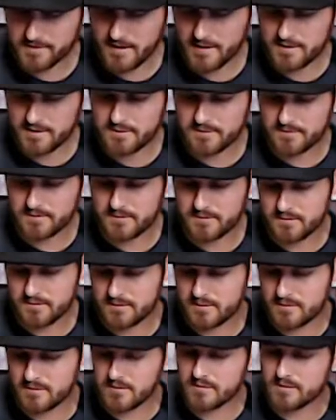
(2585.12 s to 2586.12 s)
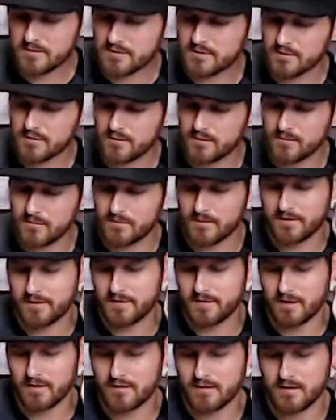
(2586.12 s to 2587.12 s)
I don't
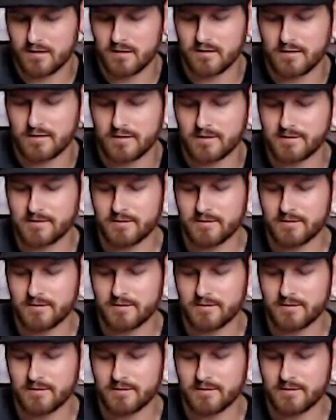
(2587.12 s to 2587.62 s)
think that it is,